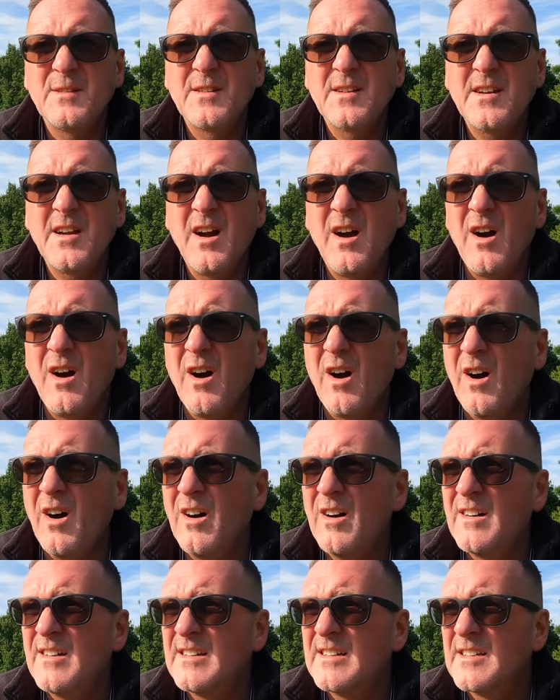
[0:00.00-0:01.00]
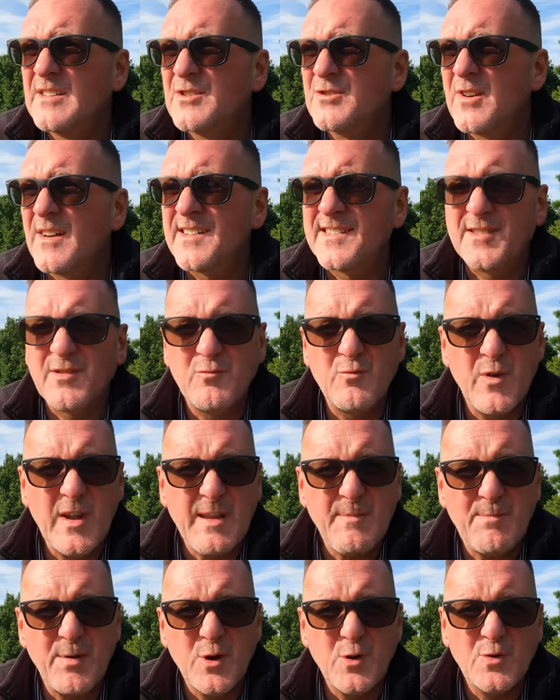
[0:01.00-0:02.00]
the car tries to
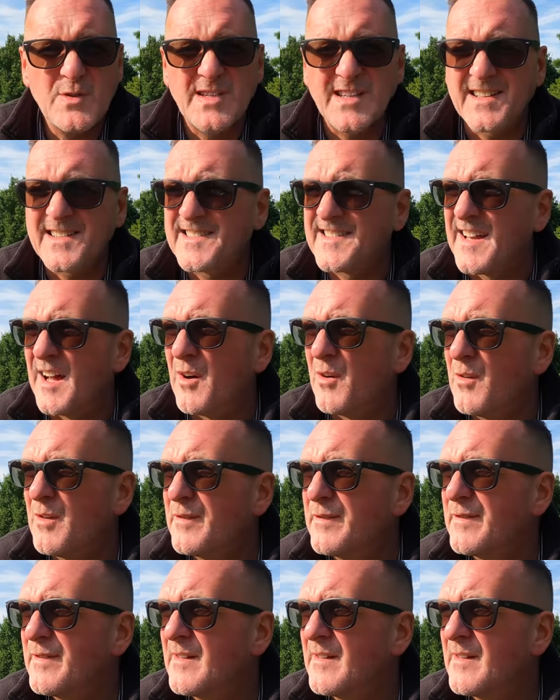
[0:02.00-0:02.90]
reboot itself.